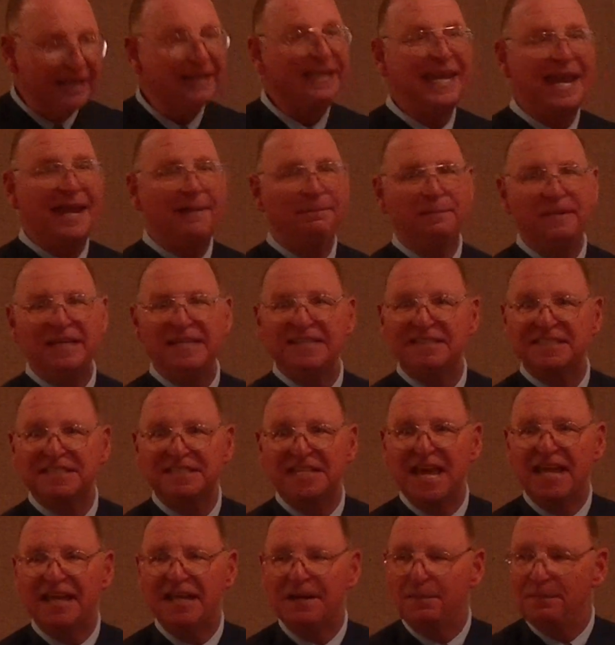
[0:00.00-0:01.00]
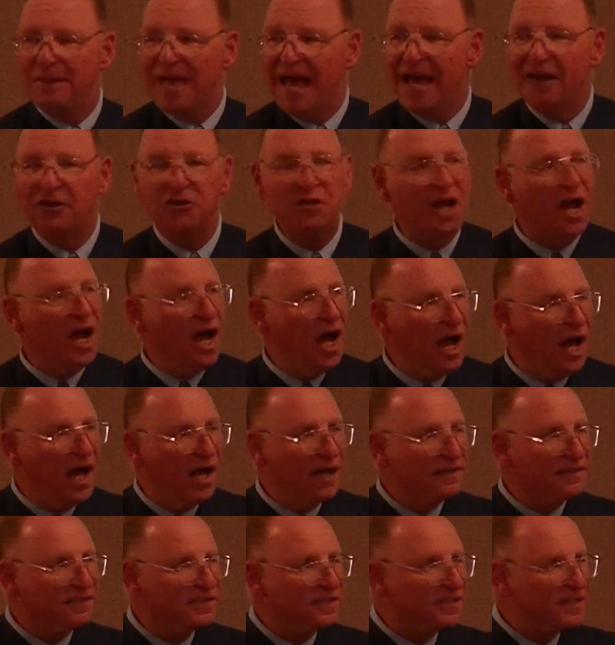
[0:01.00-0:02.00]
can be said about
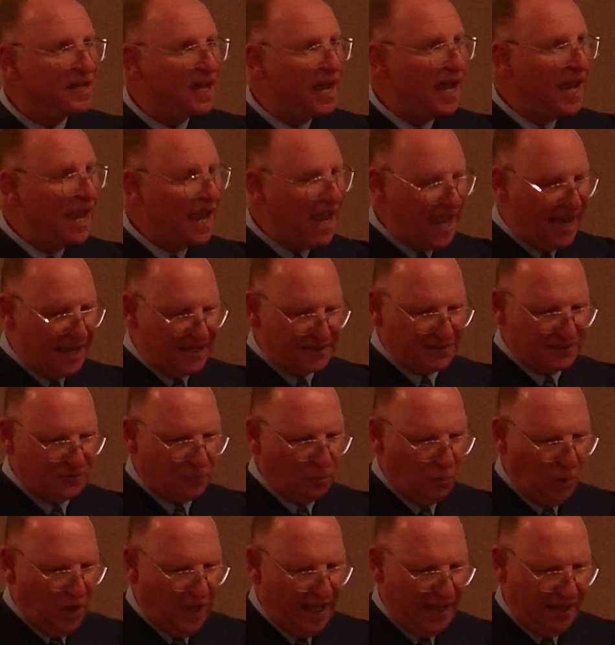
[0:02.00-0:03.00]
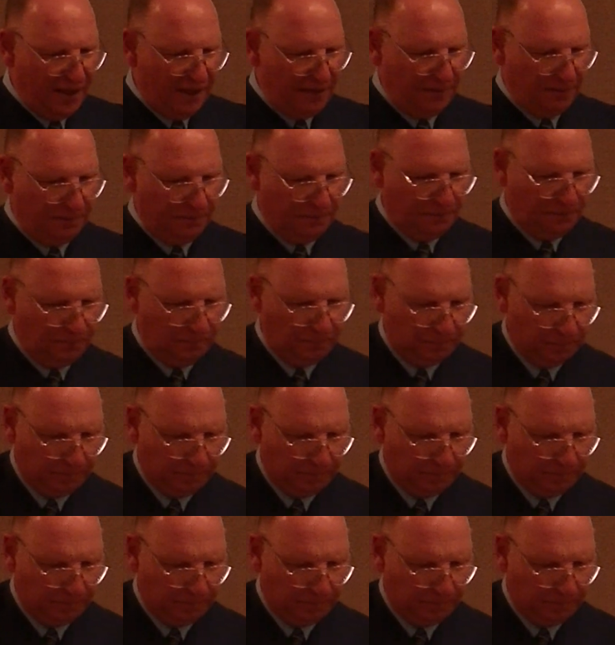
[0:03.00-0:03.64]
us as well.